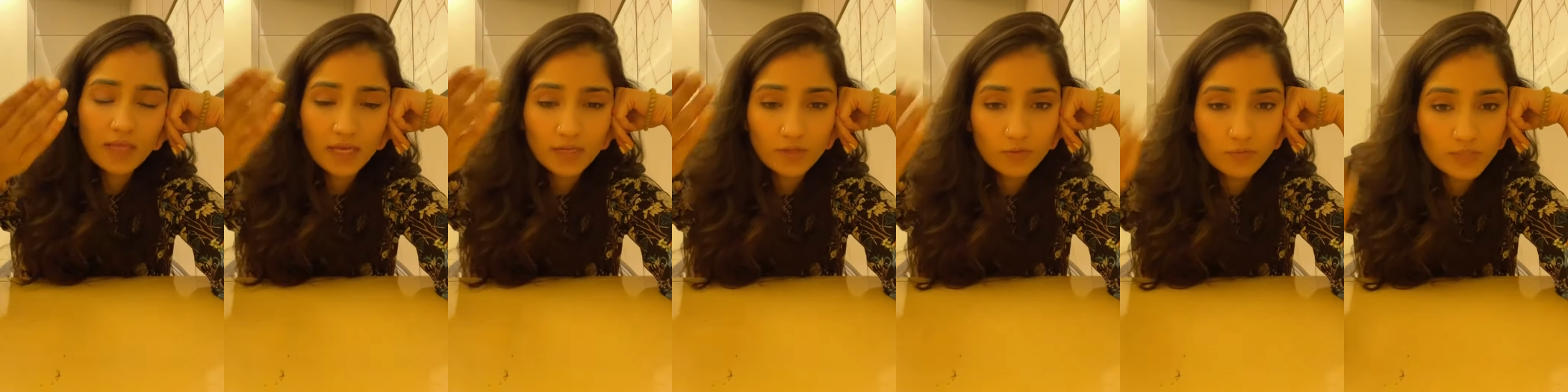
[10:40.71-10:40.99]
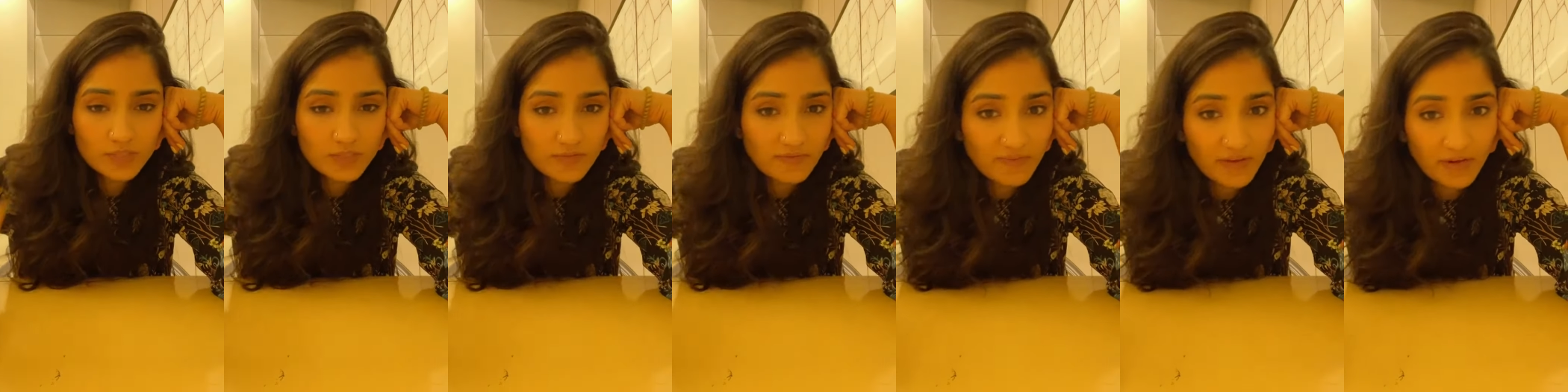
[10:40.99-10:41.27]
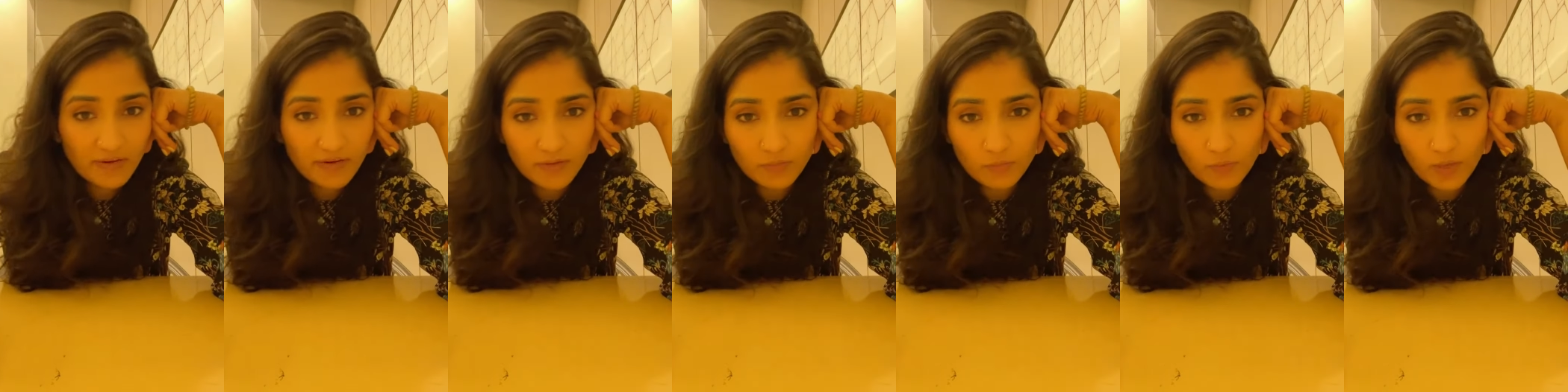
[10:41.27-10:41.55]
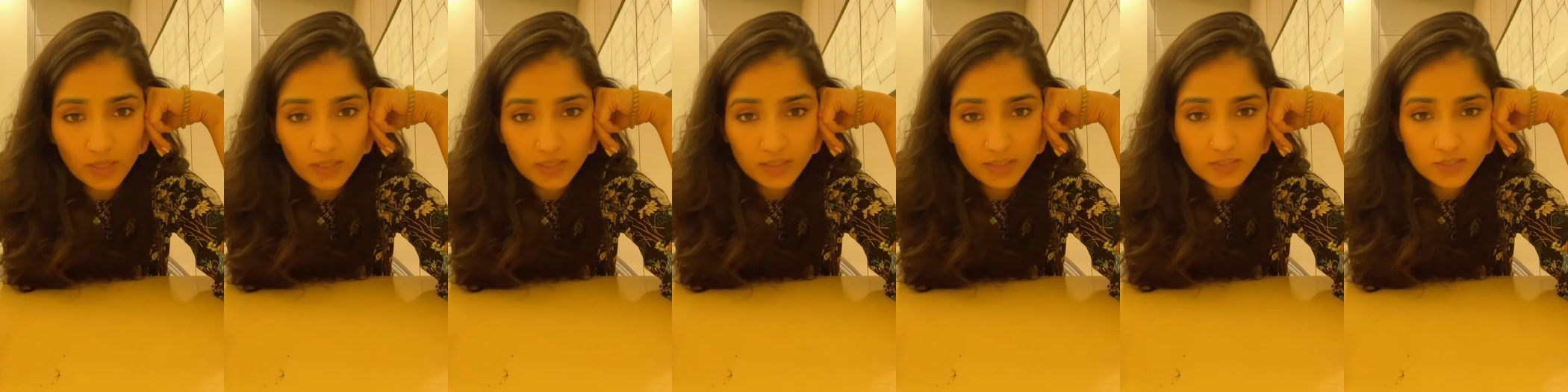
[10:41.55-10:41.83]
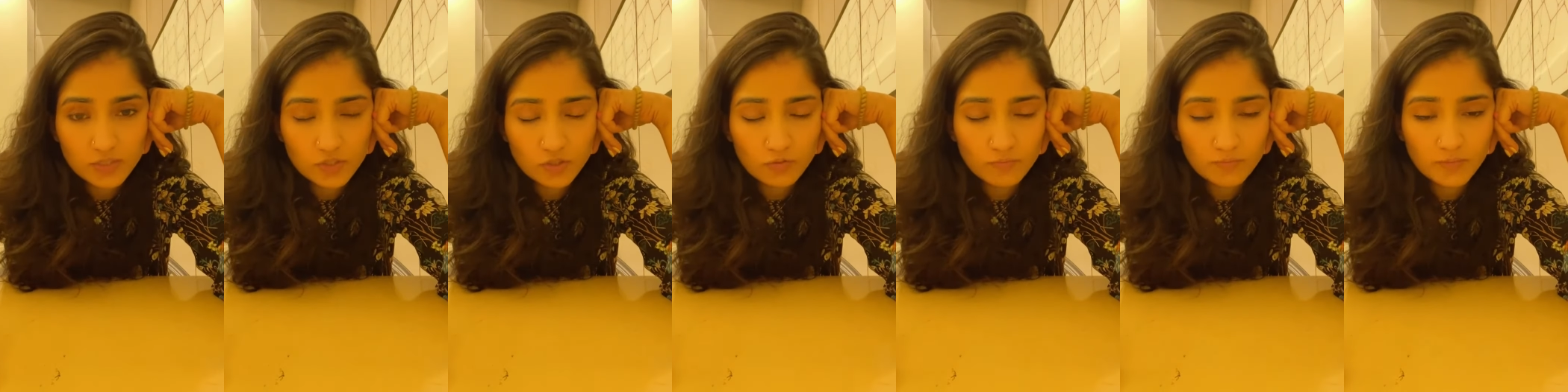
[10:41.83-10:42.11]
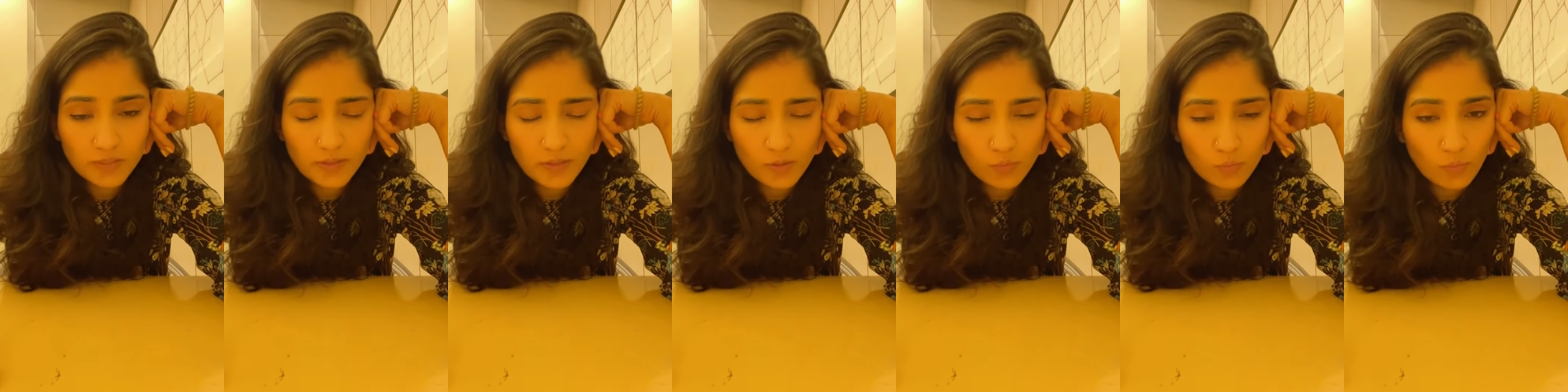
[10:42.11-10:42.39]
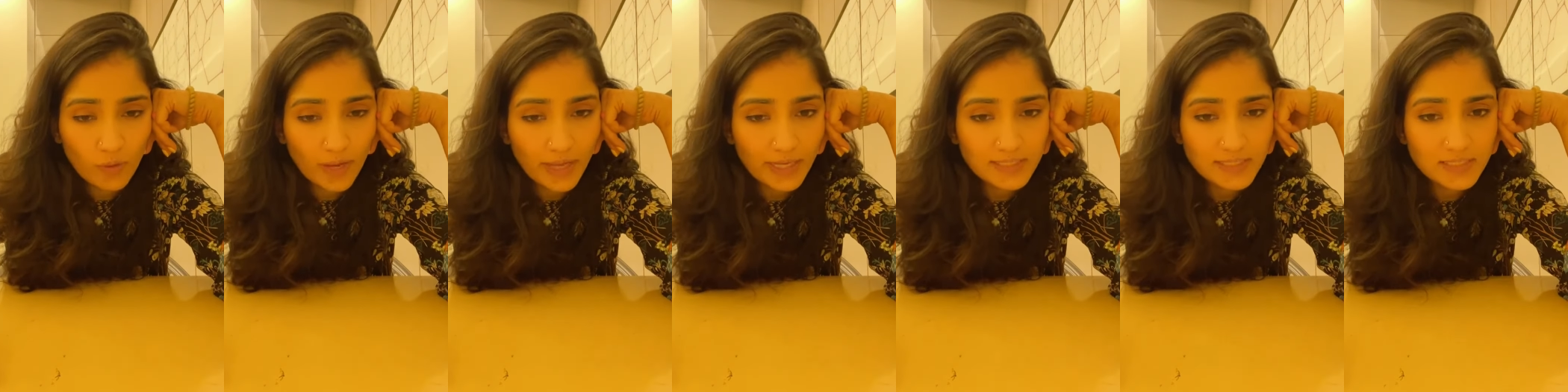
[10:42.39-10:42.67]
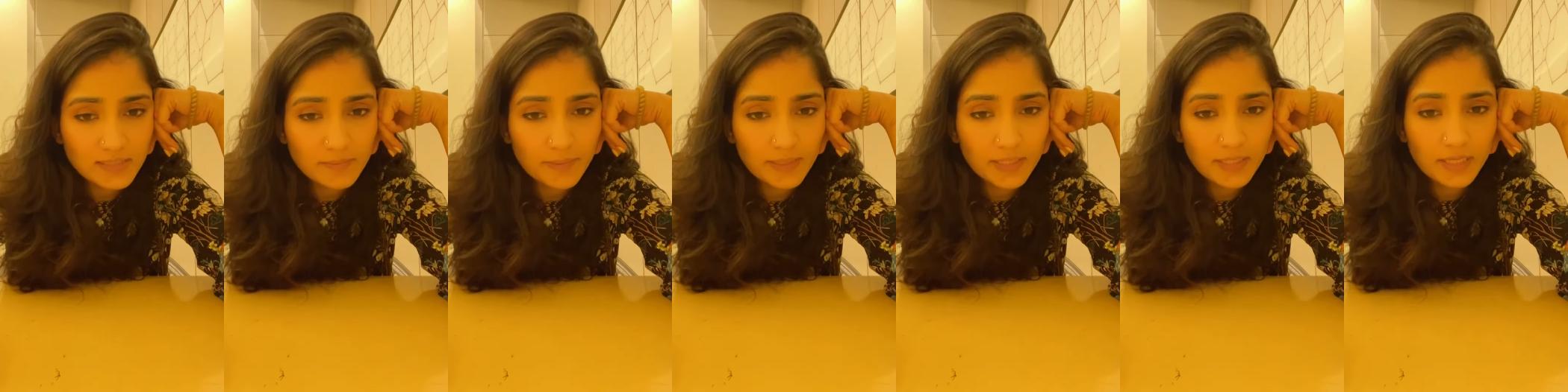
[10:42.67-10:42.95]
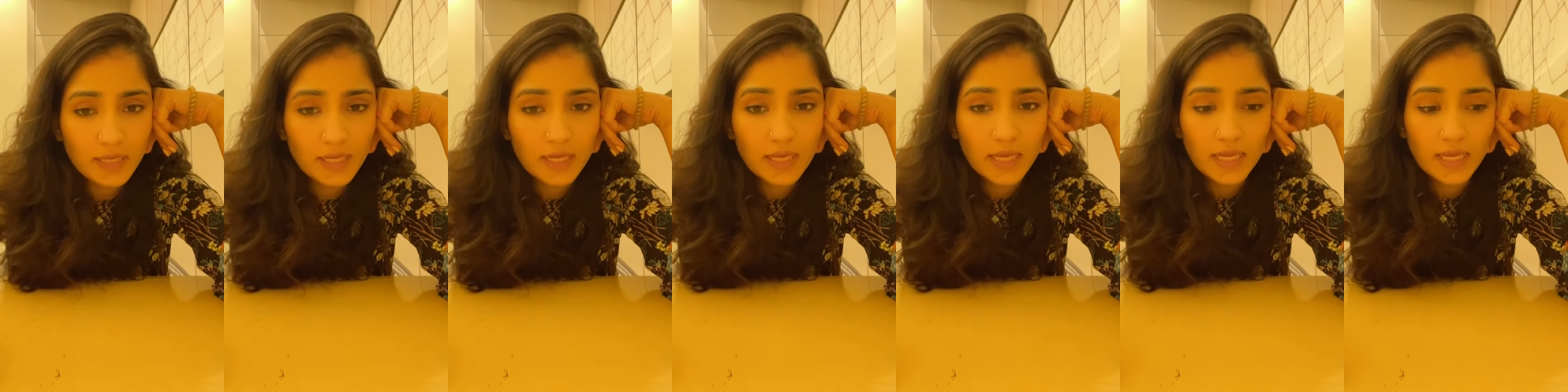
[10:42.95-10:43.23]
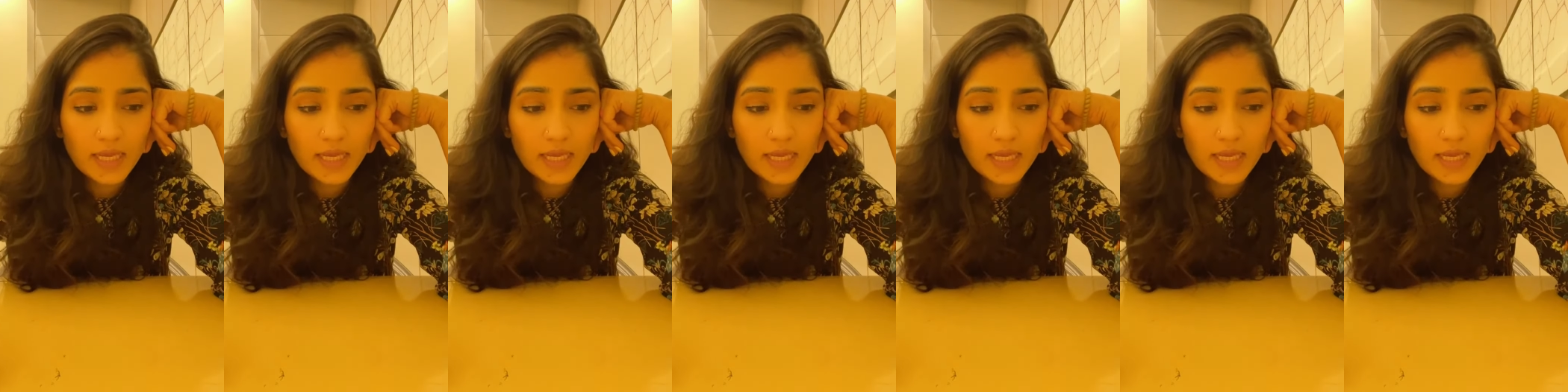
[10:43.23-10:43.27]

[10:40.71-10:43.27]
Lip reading: I know it's very well consumed in the West, but